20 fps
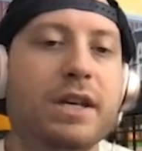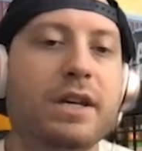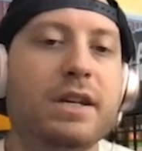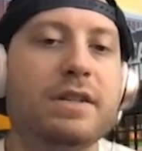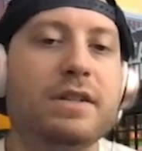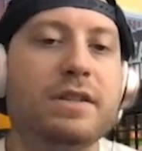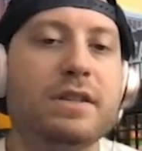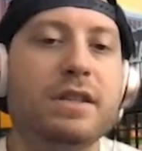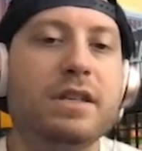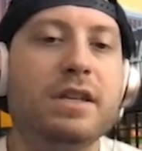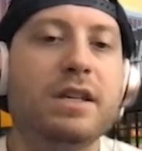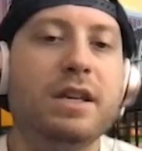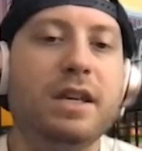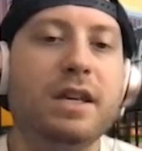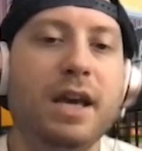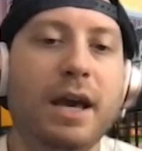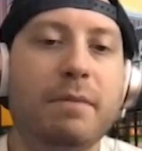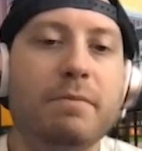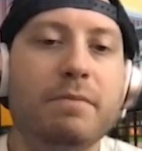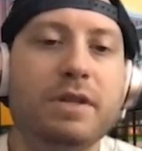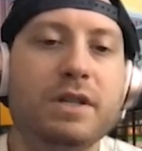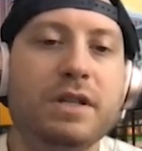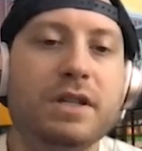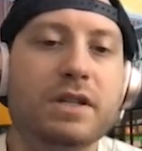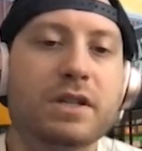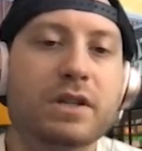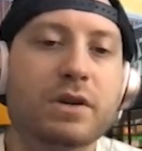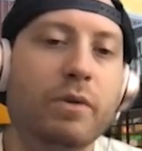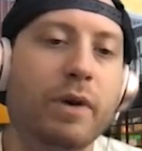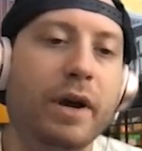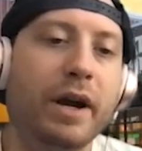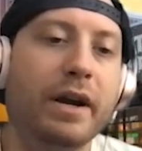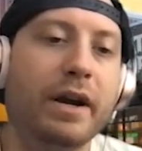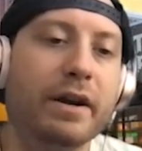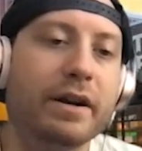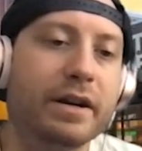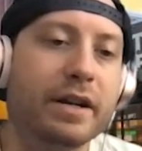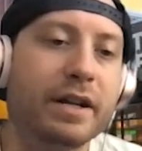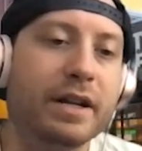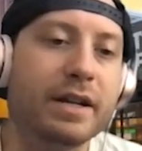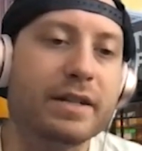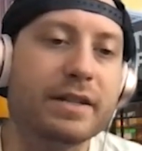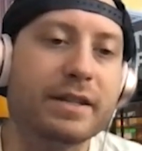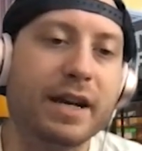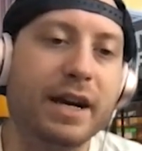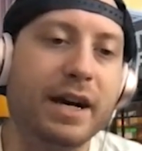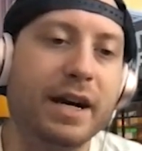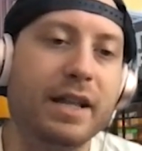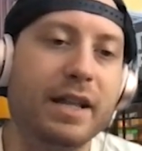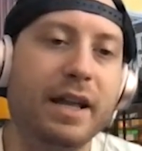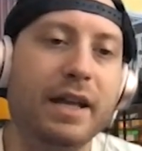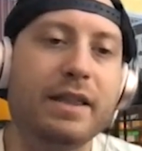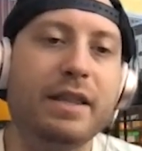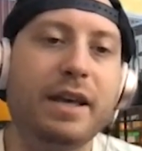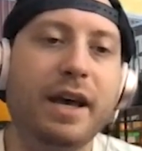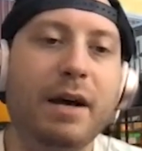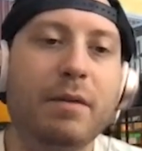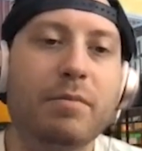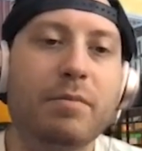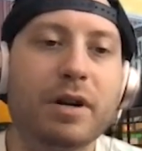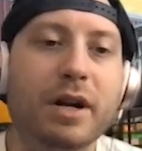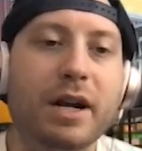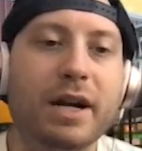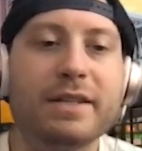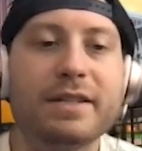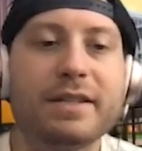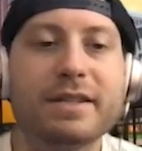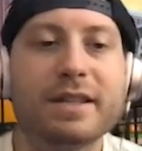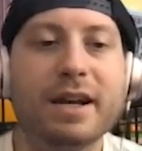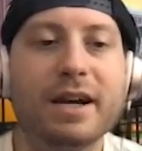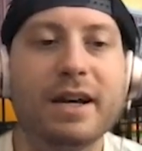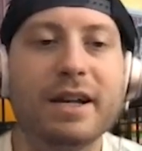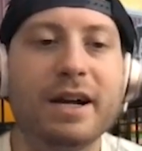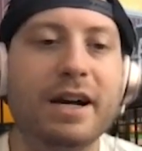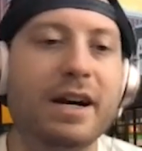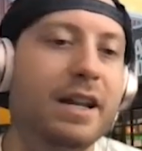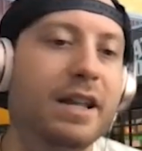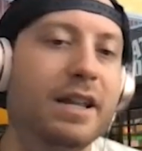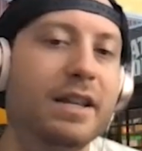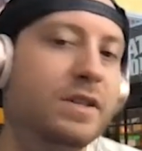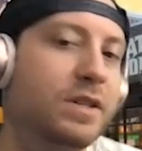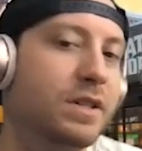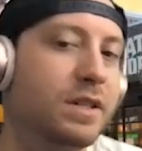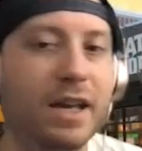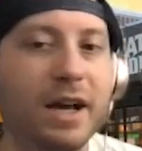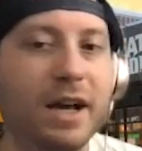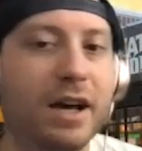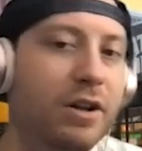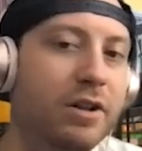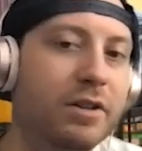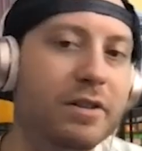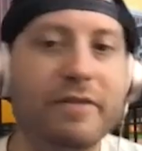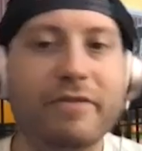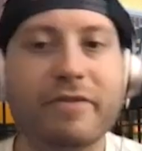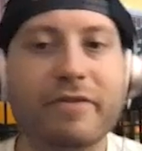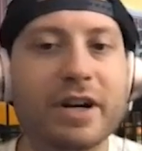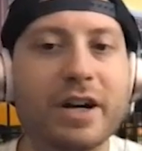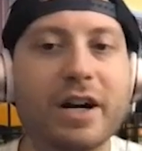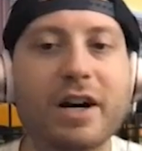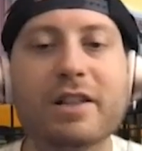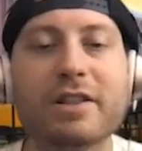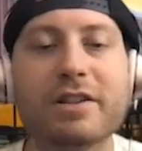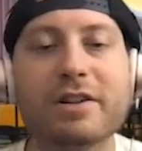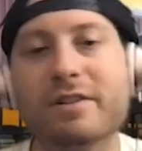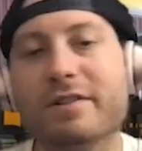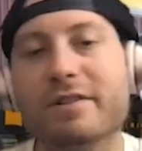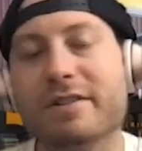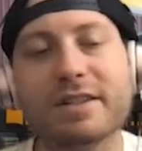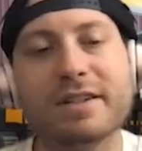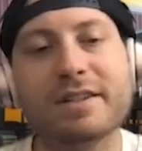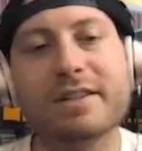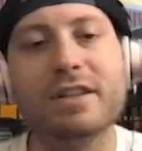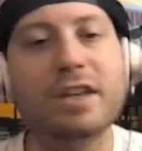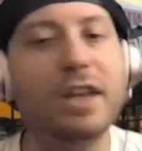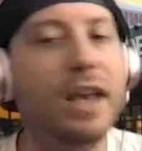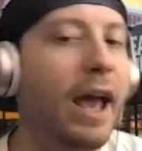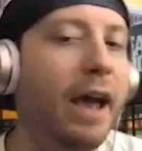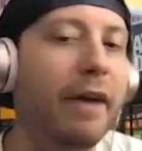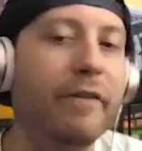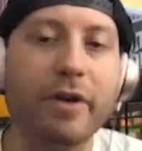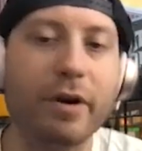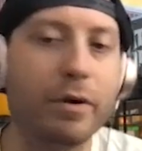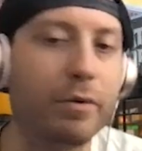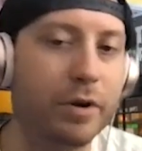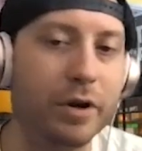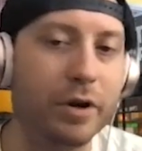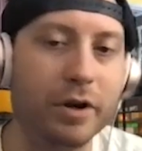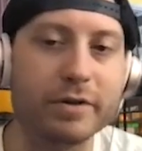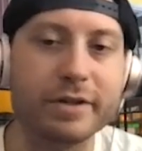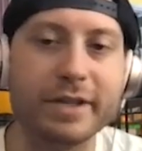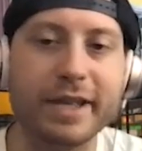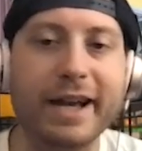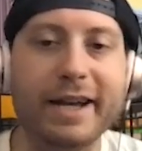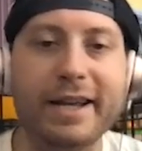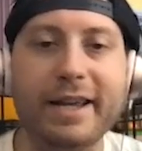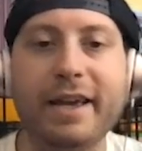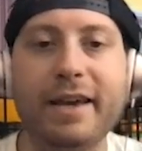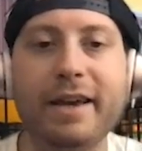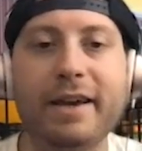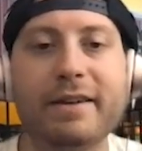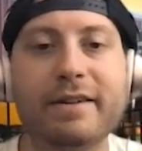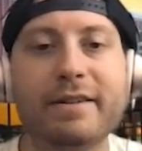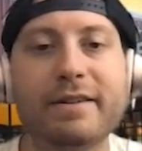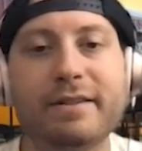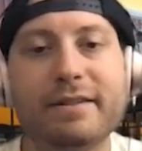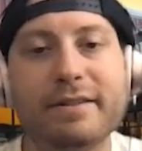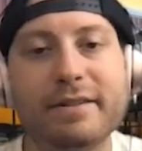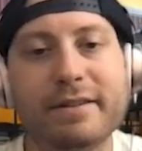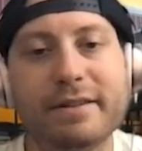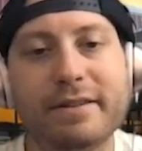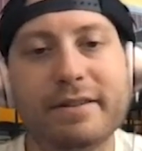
is the MC squared, and it's got the Albert Einstein on, and he's got all different colors, and everyone knows that can.